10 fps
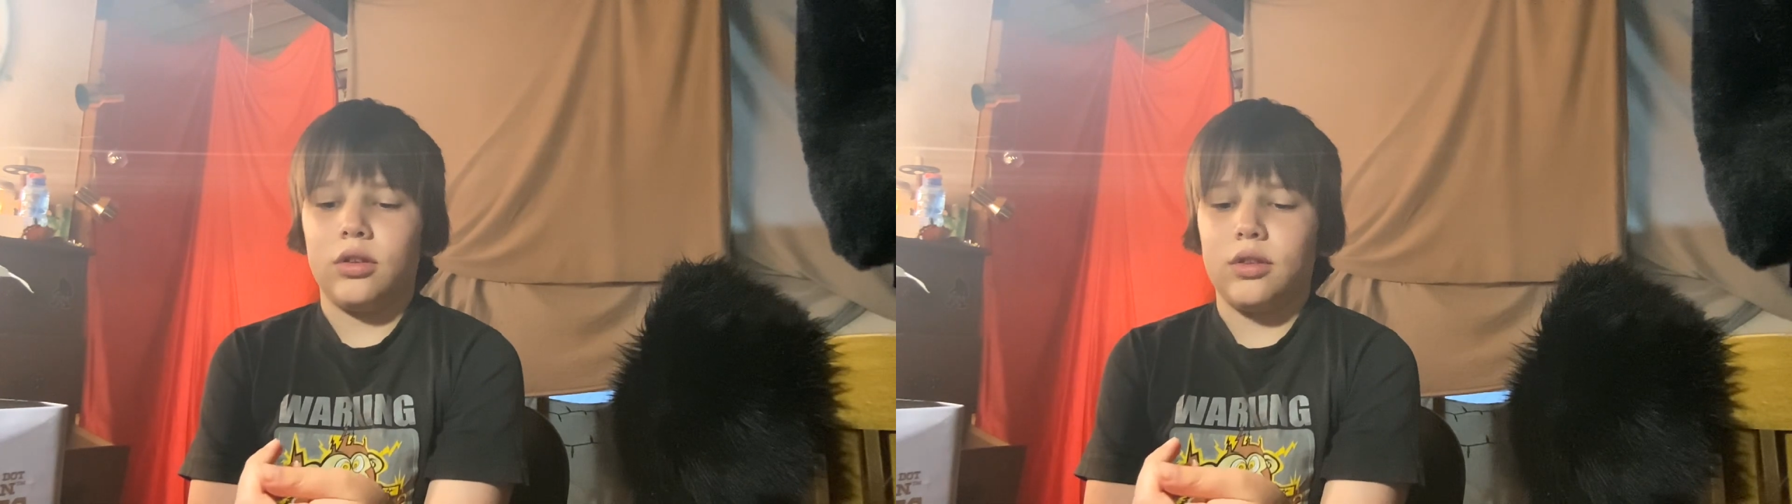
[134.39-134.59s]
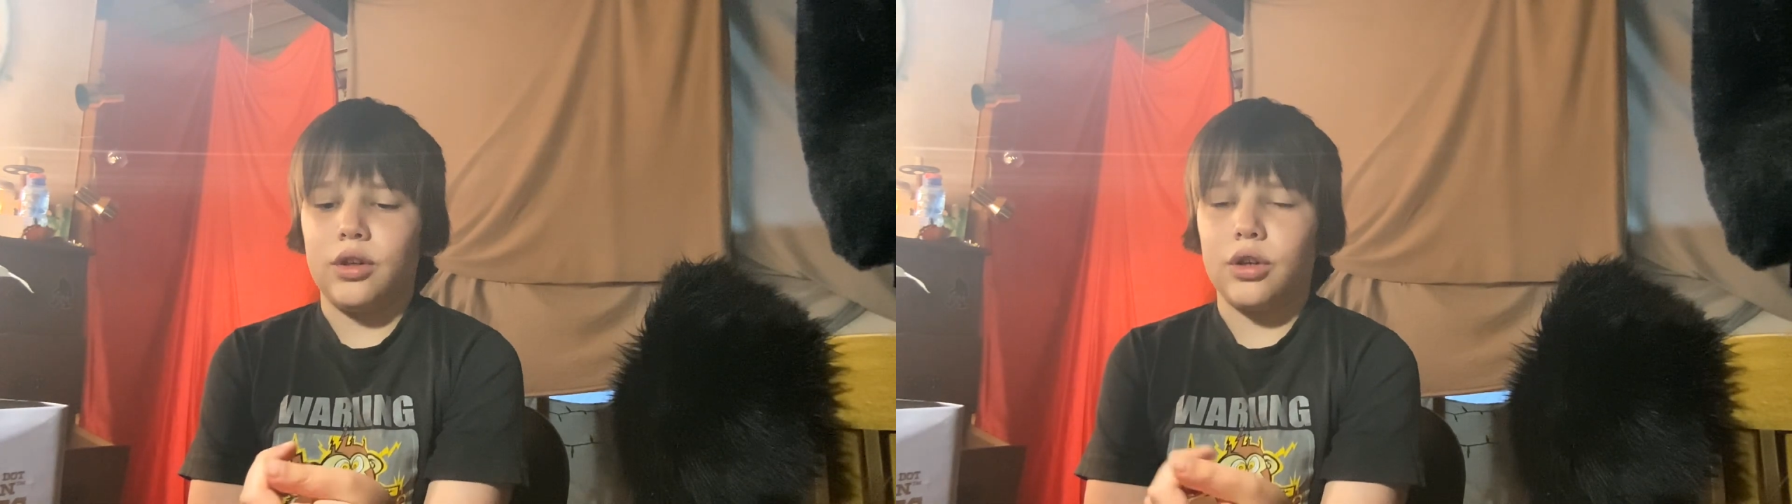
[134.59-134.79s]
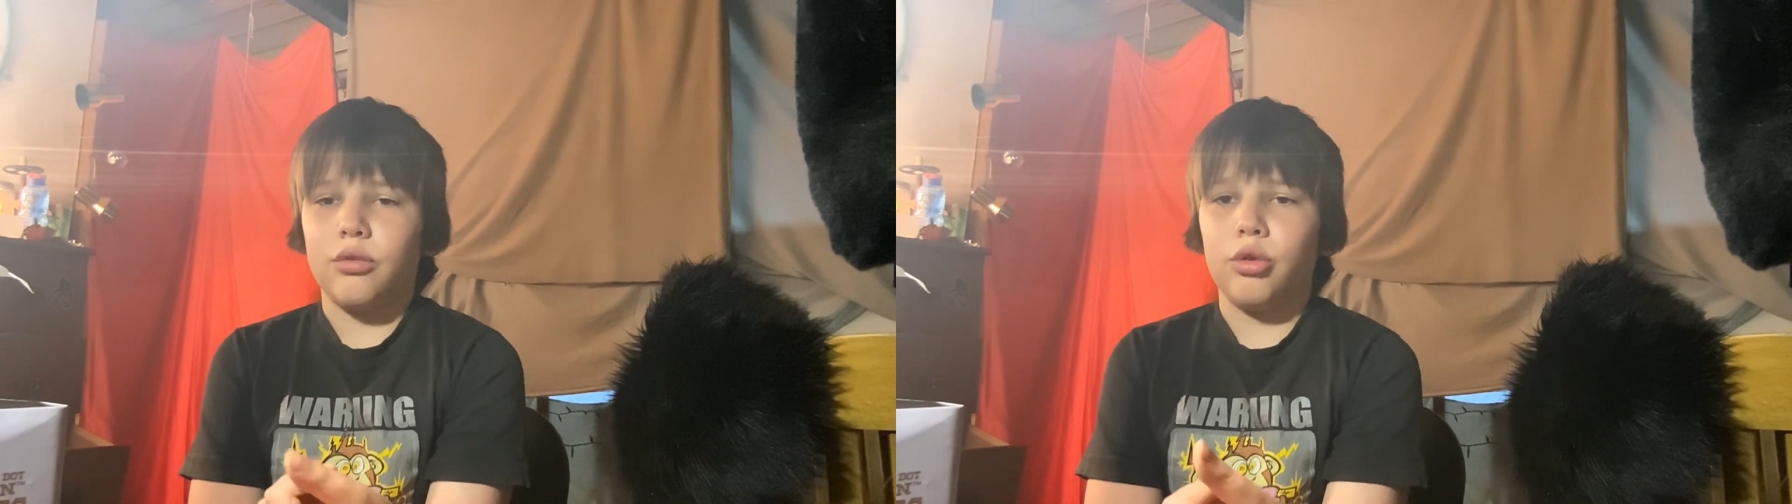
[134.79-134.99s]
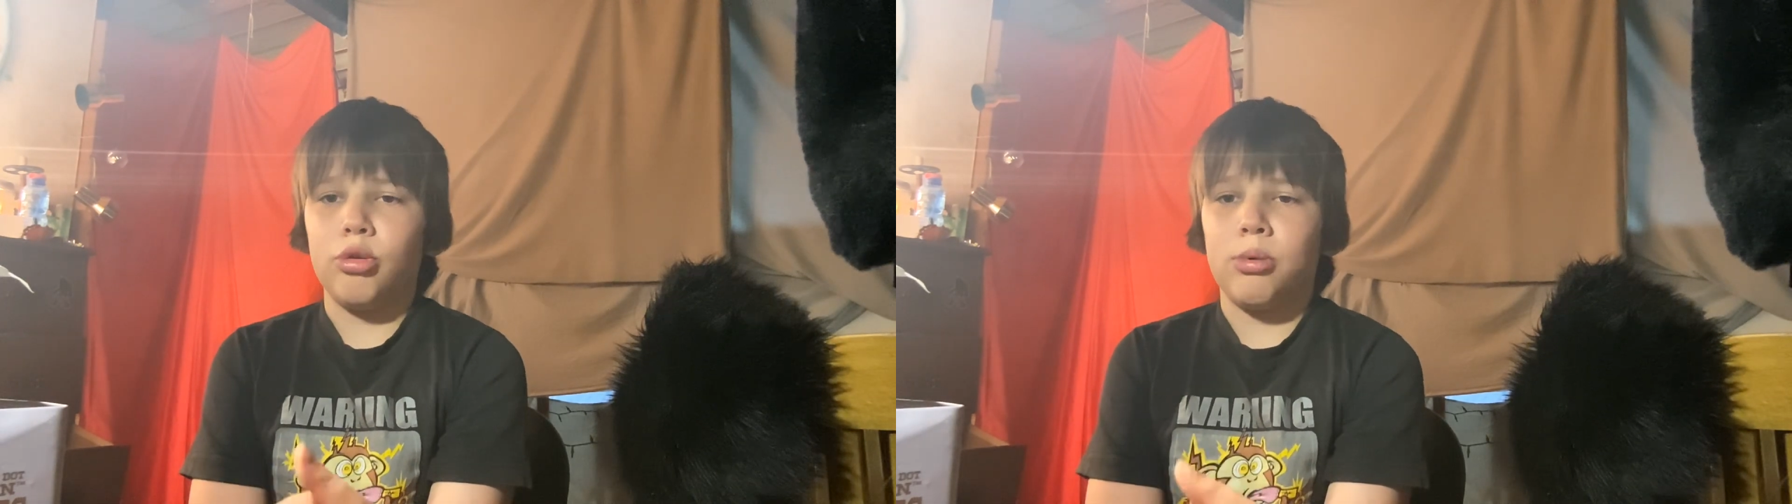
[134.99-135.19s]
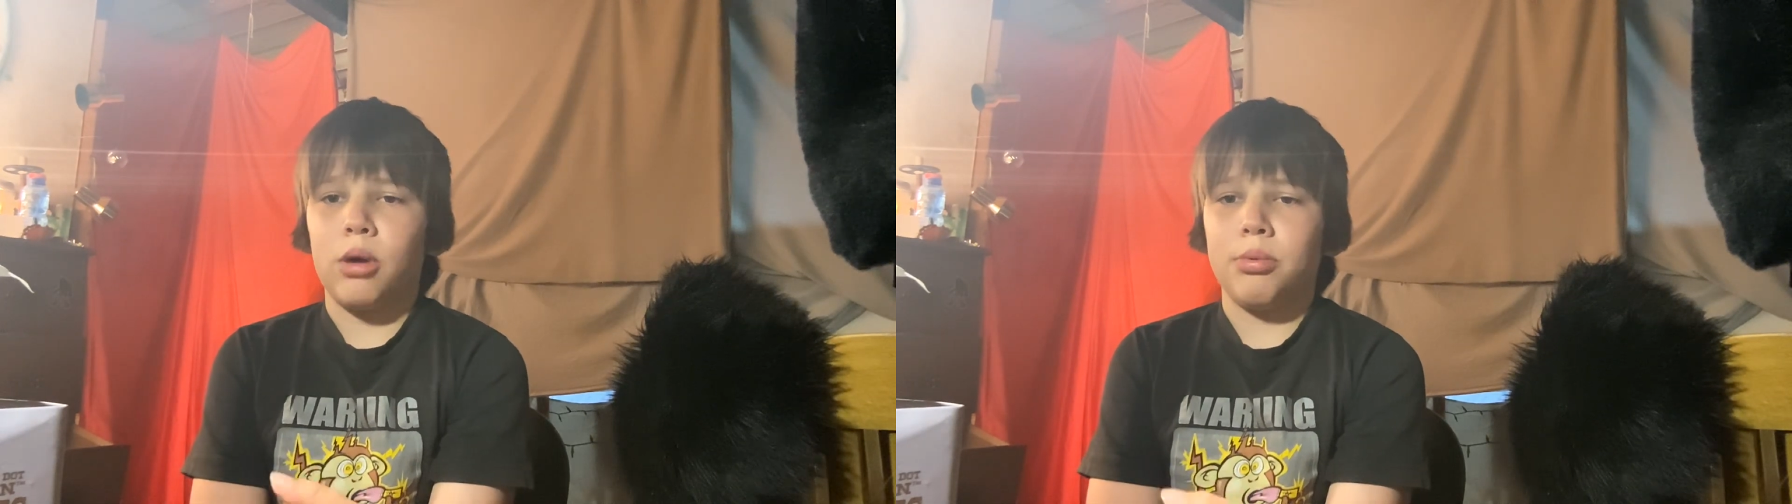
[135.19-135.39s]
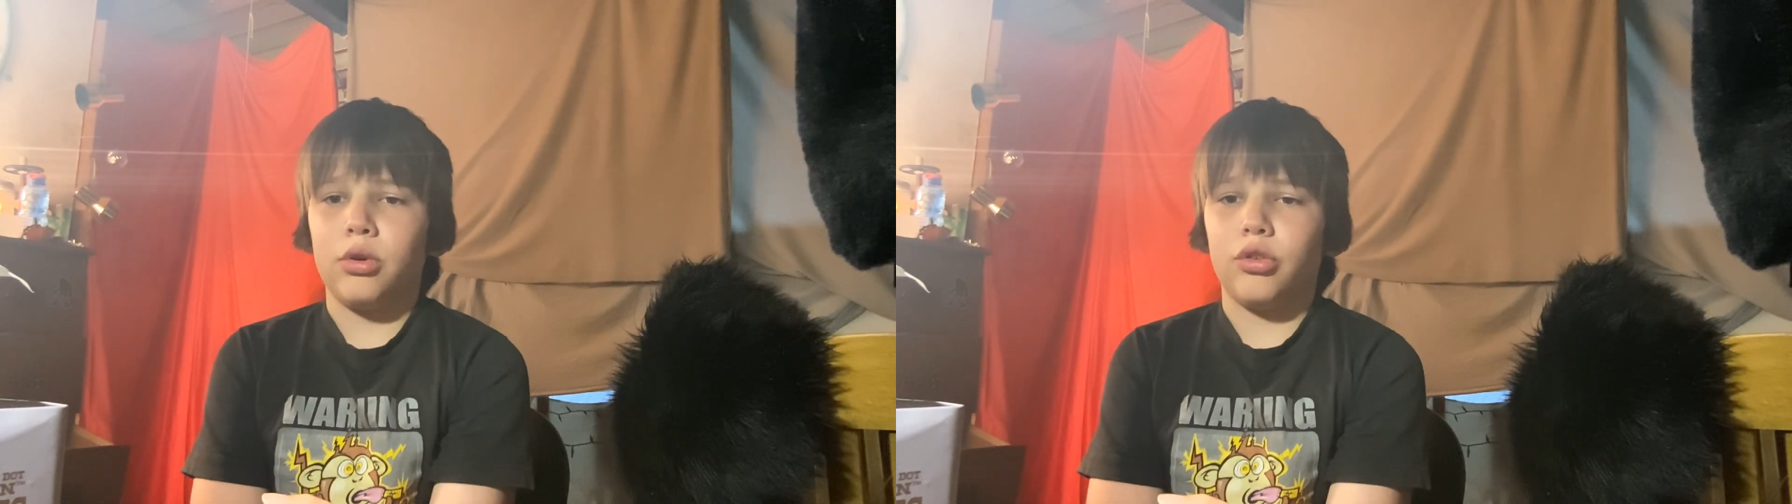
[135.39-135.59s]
they got really popular,